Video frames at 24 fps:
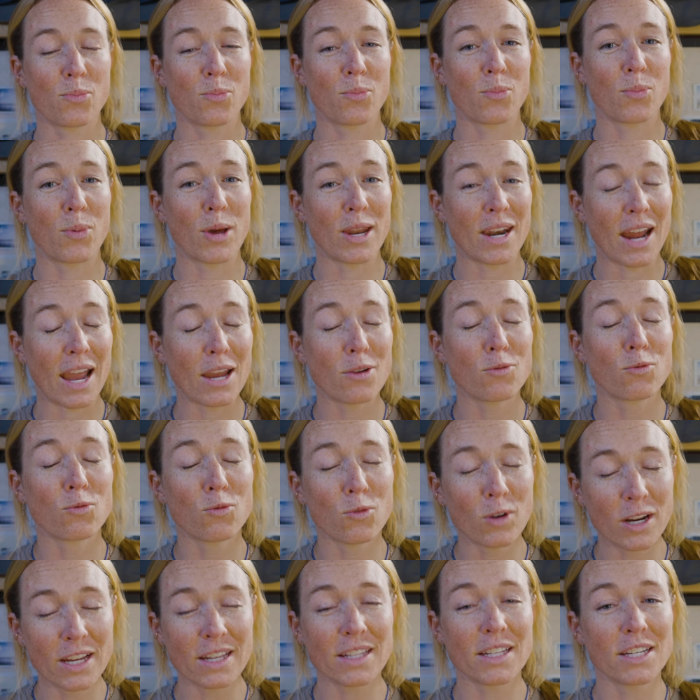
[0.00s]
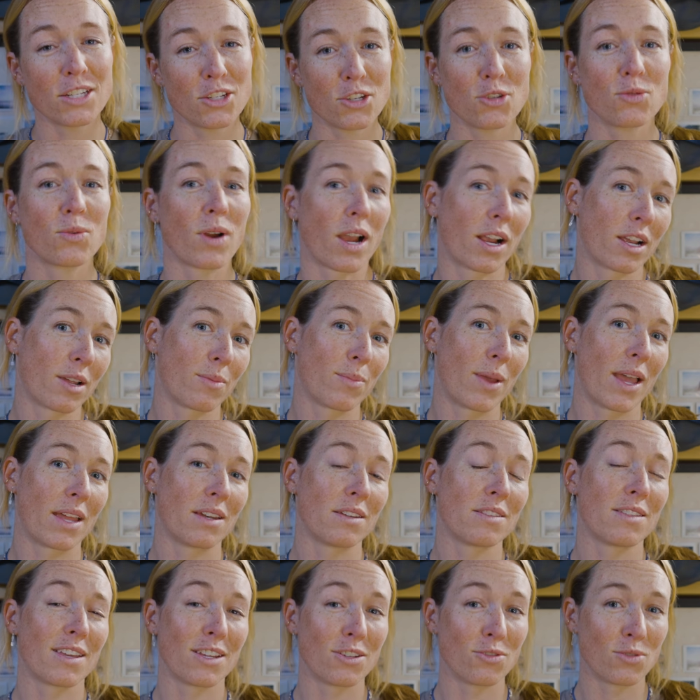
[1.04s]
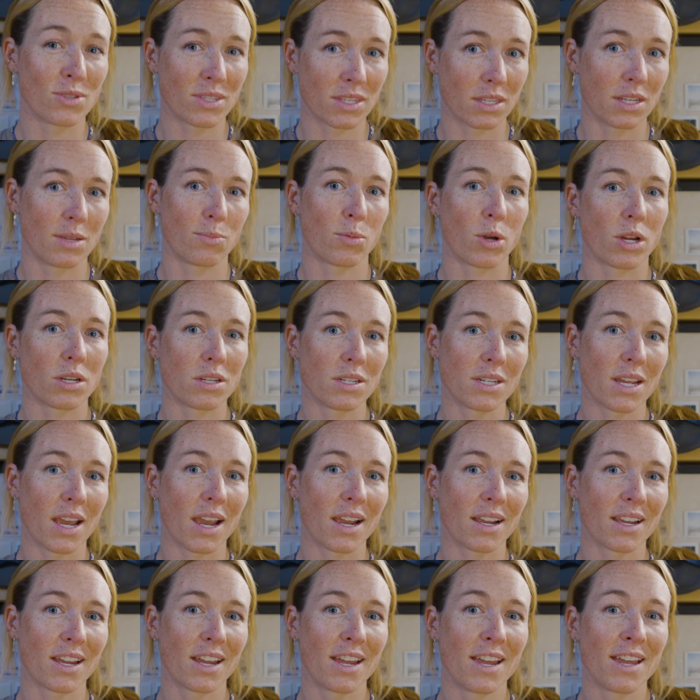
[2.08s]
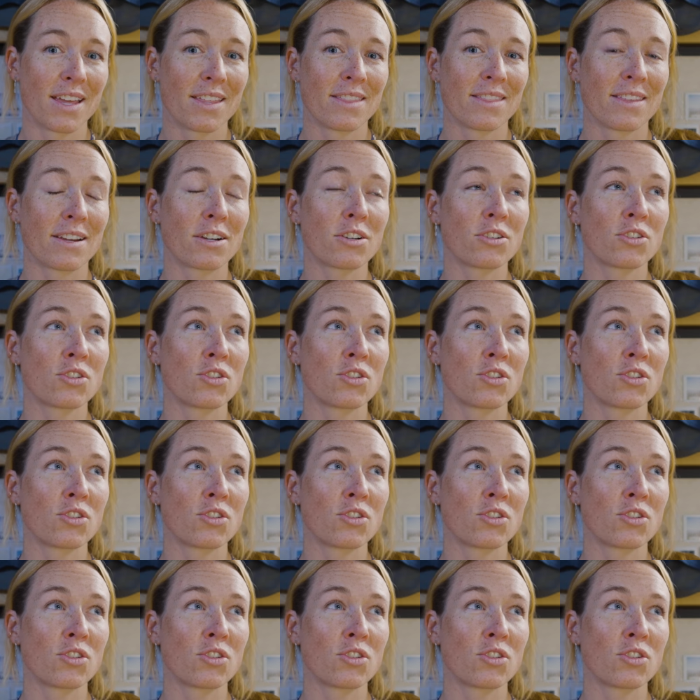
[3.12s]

but I really do recommend that you sleep on deck. There's